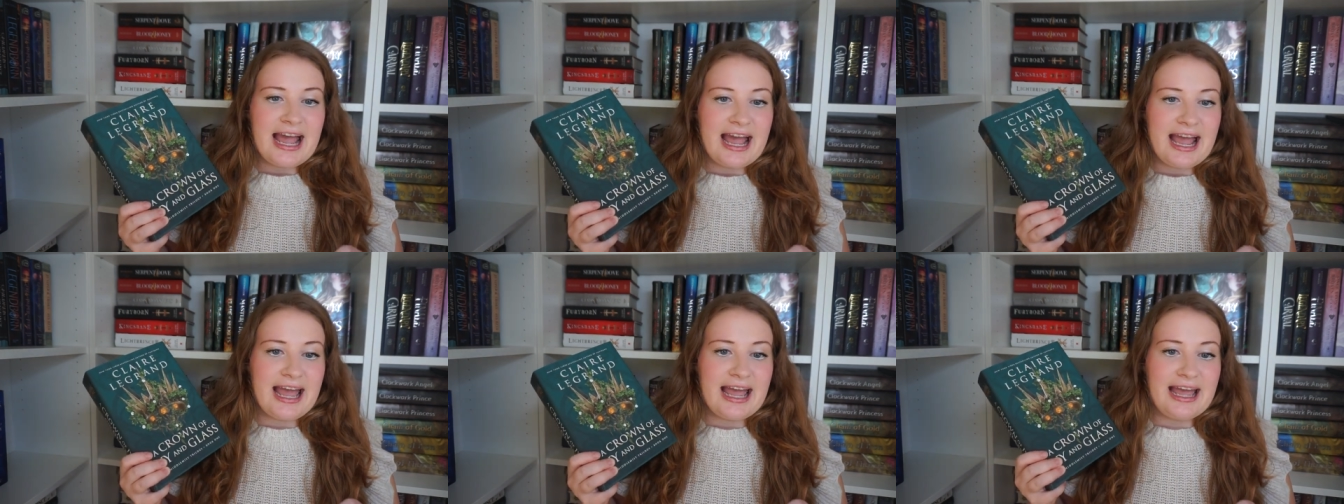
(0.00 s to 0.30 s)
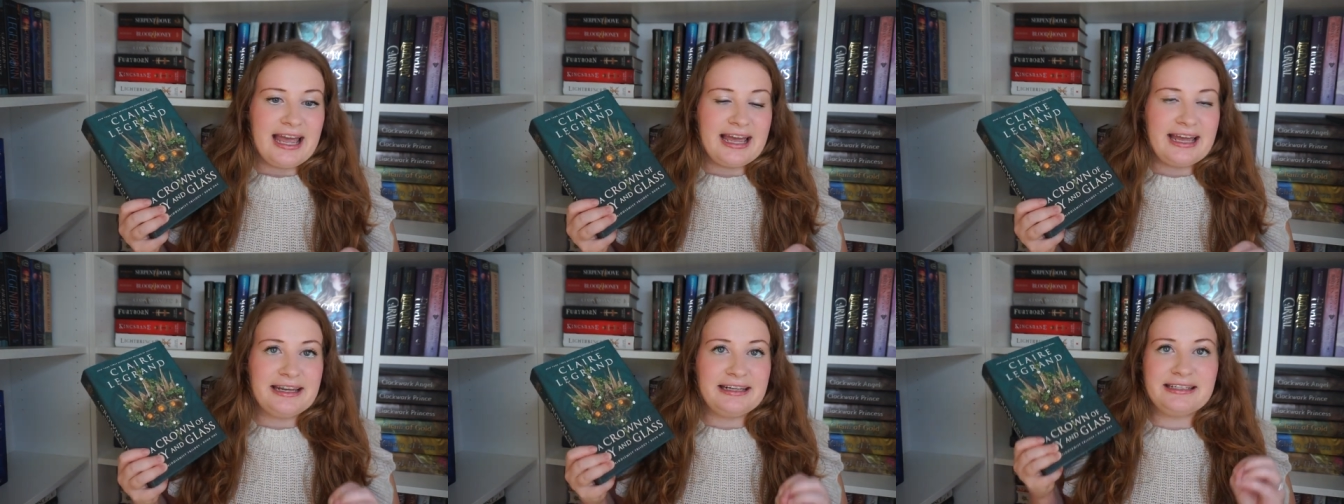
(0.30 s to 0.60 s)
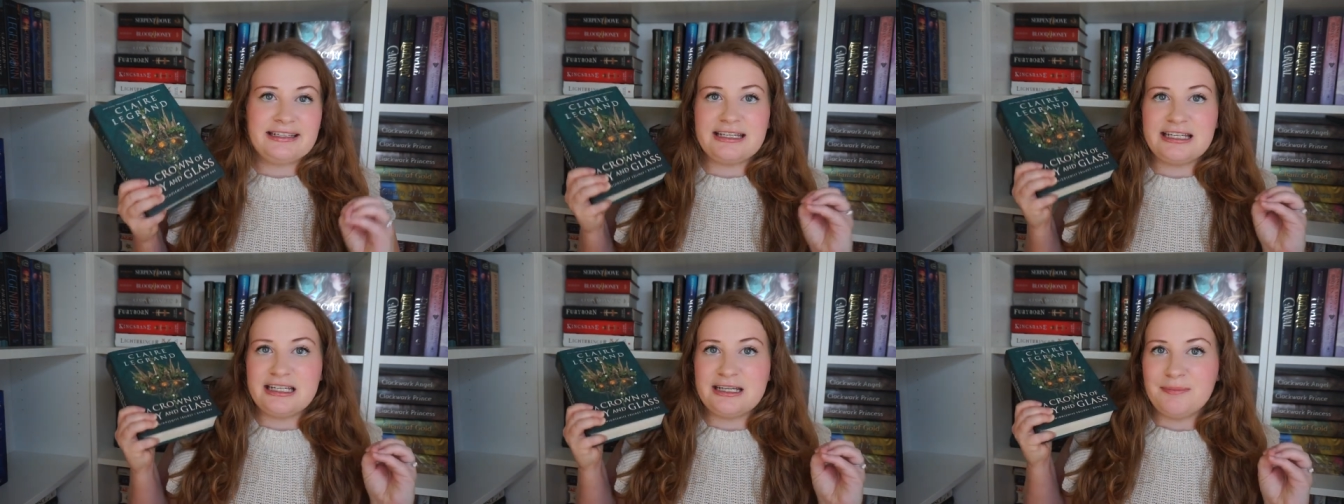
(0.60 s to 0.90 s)
and
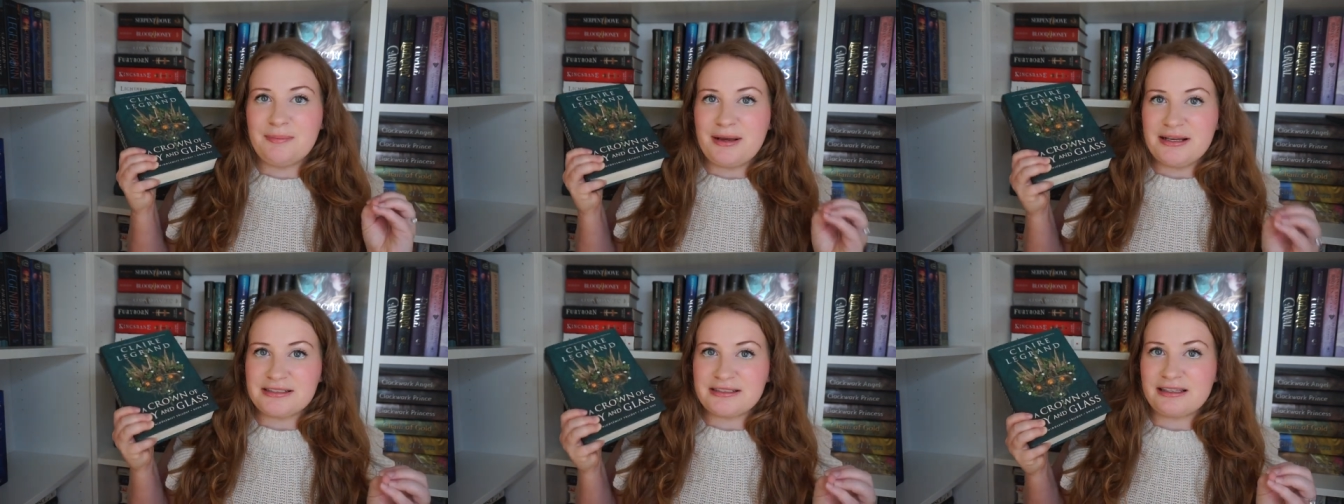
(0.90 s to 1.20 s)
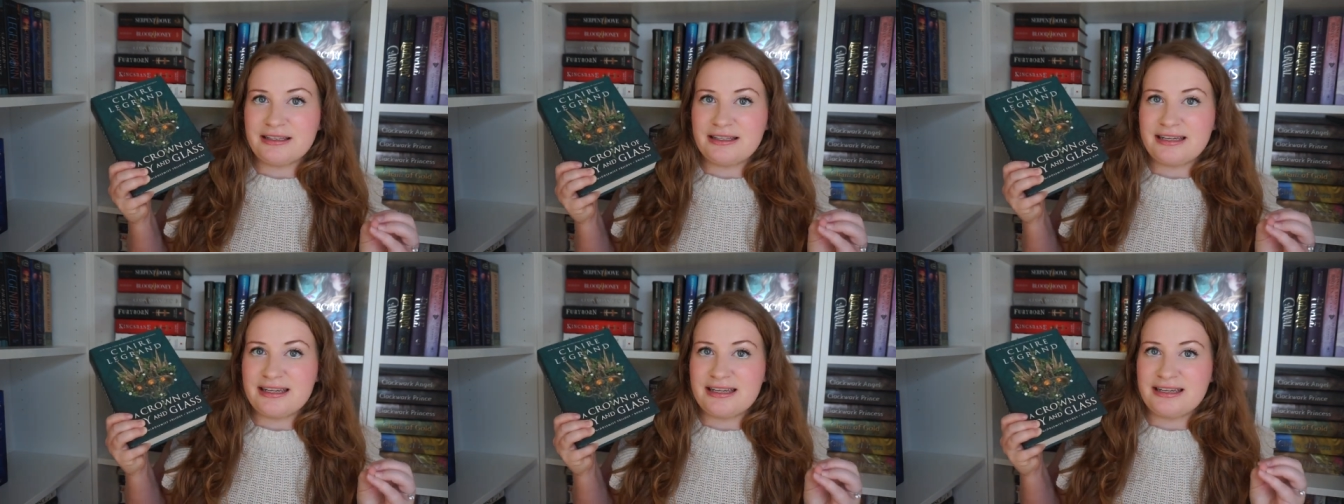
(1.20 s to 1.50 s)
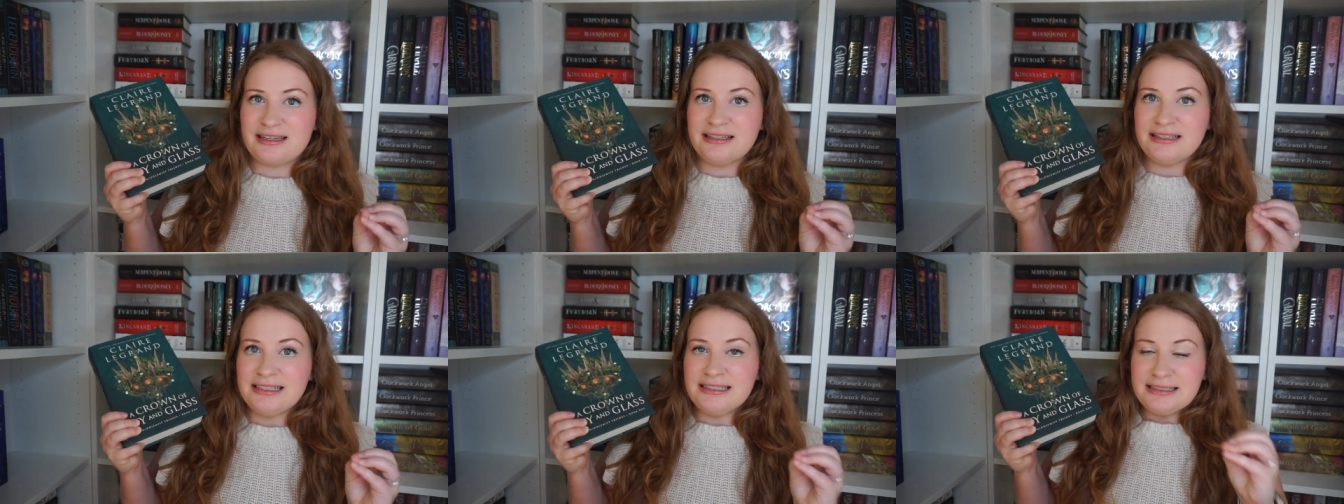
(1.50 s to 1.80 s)
he
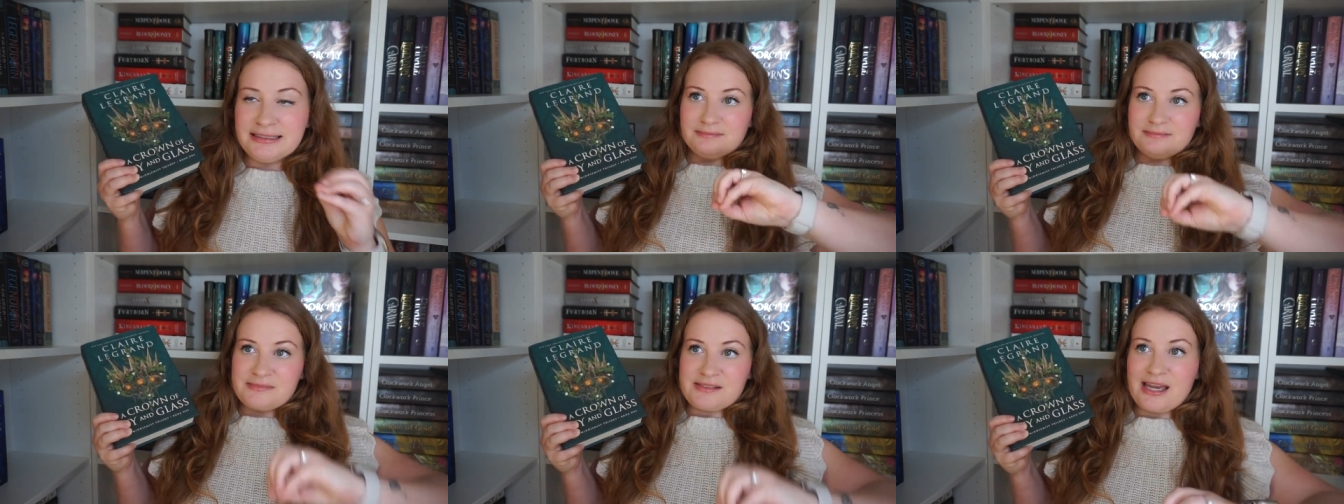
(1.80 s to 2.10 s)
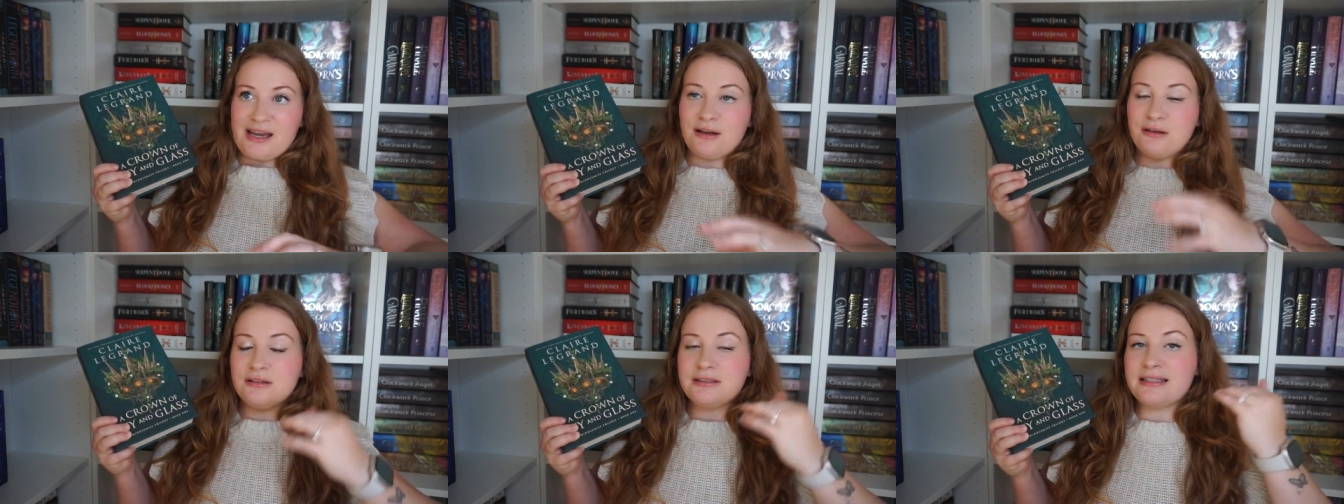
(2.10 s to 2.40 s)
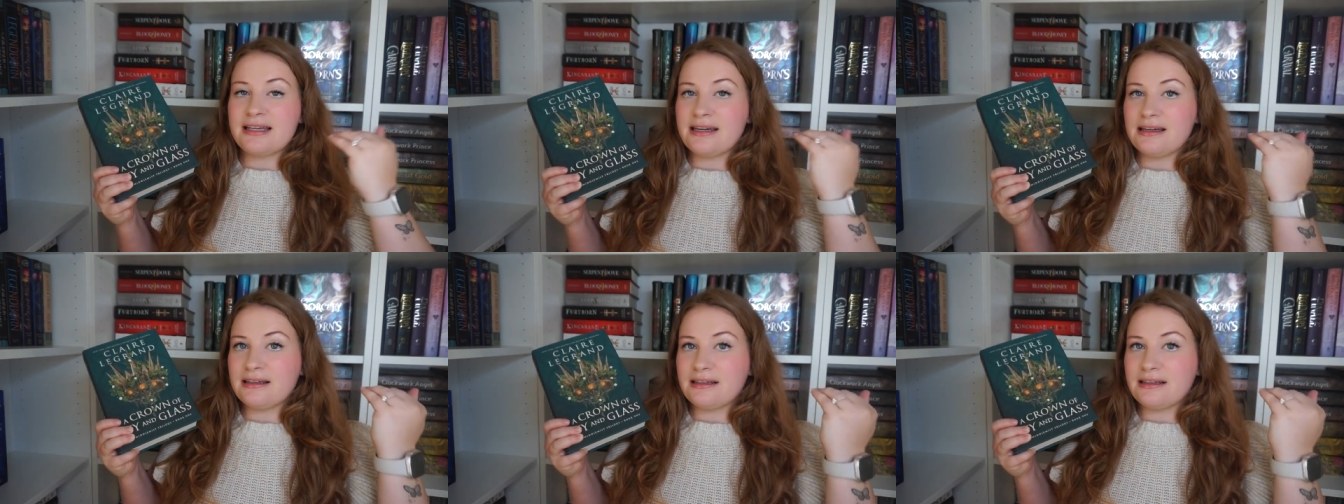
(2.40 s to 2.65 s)
basically tells